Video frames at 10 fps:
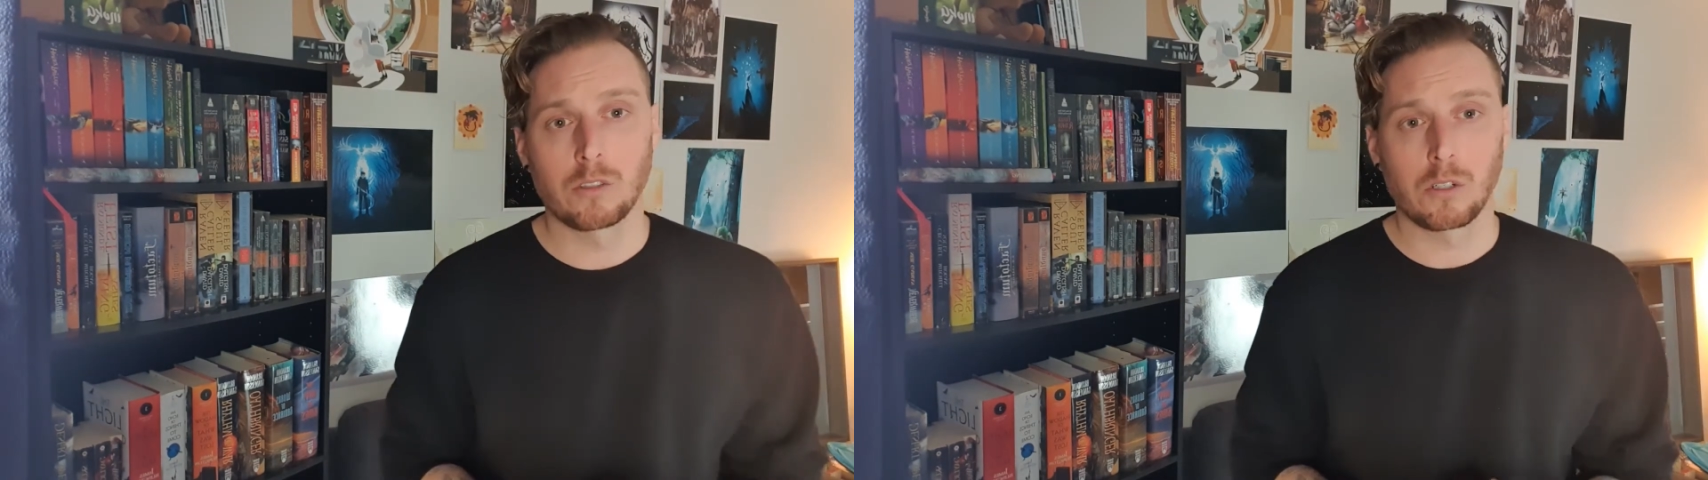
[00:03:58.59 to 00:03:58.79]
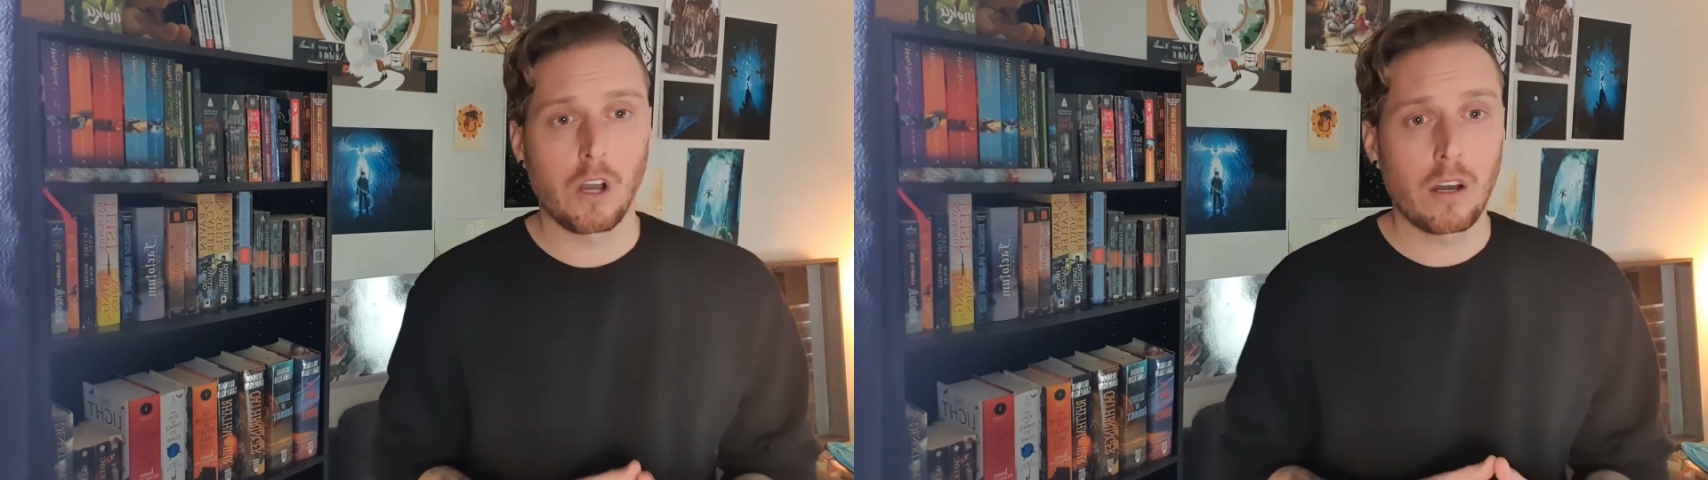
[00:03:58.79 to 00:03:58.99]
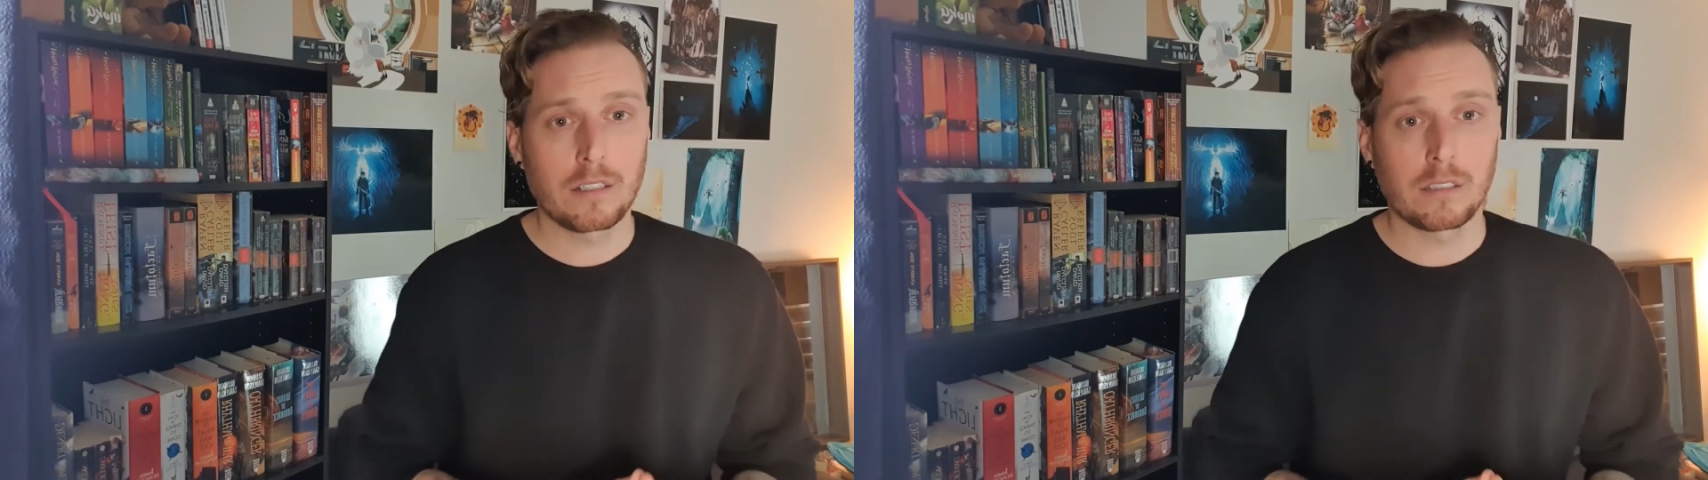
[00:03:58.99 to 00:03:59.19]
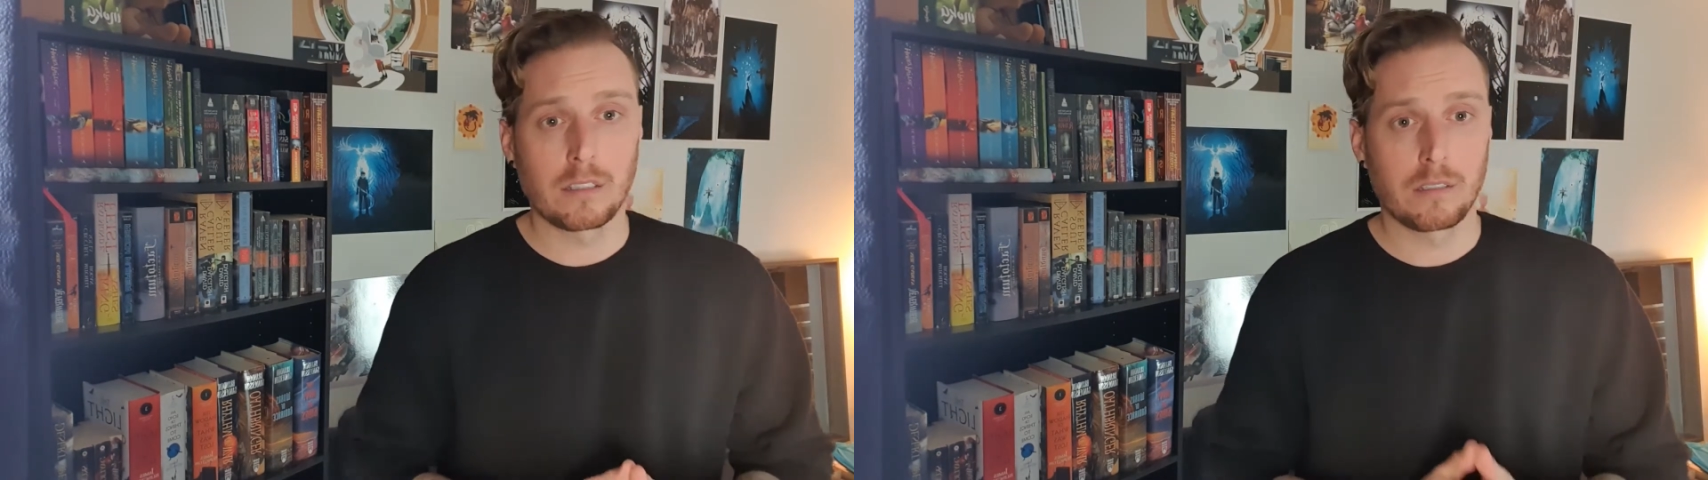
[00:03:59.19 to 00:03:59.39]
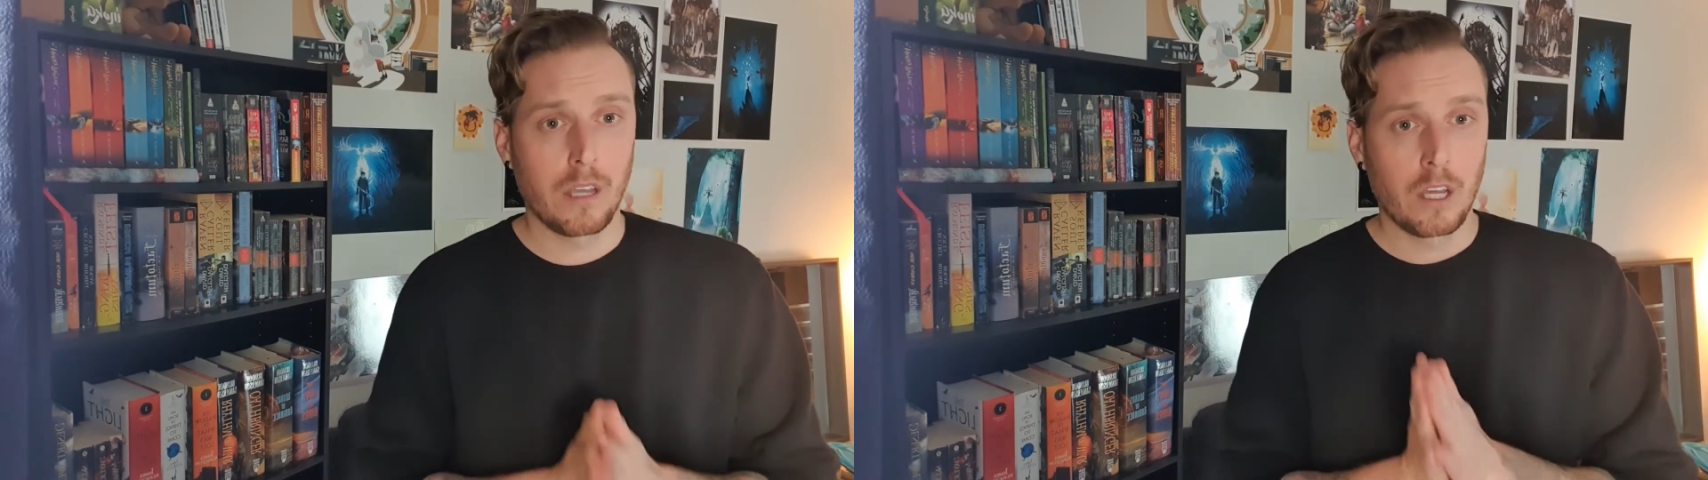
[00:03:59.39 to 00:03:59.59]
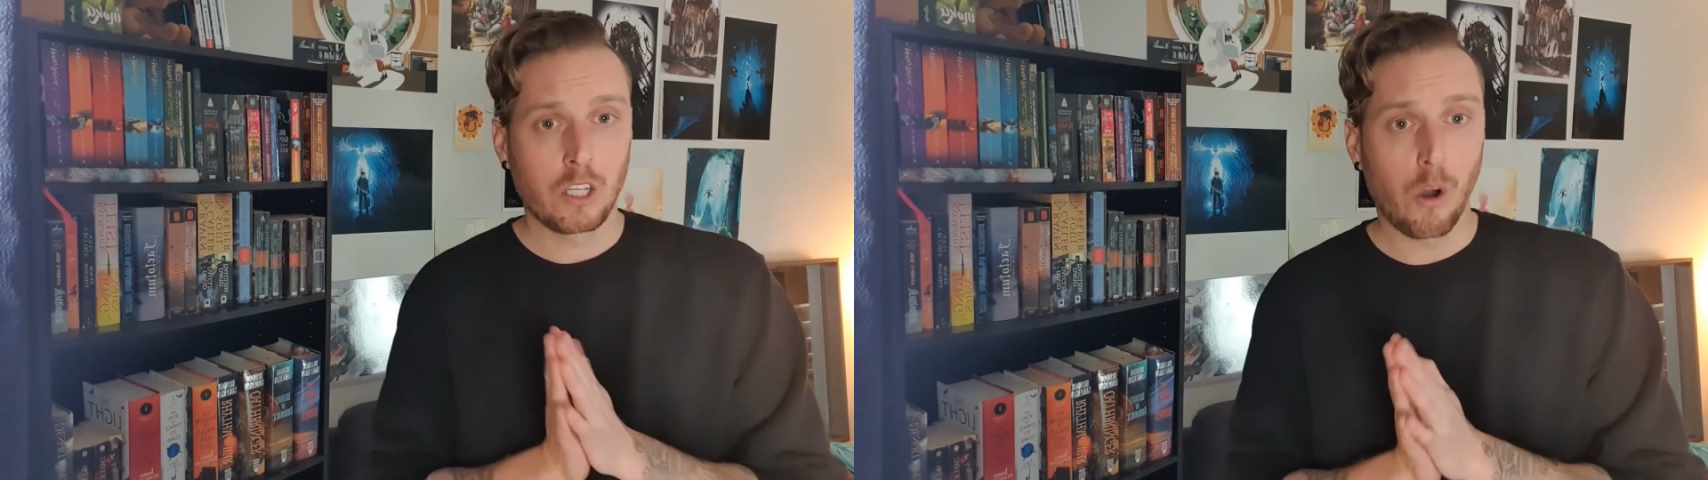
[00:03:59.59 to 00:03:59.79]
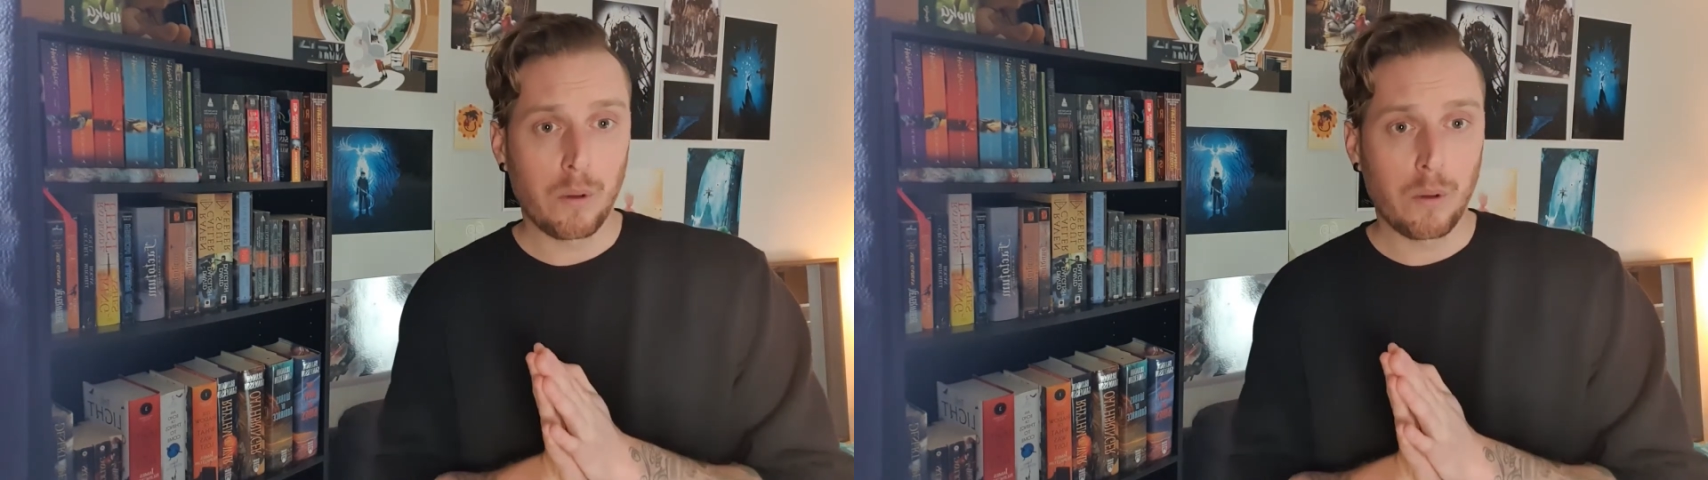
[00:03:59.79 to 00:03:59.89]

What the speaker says: or goddesses, go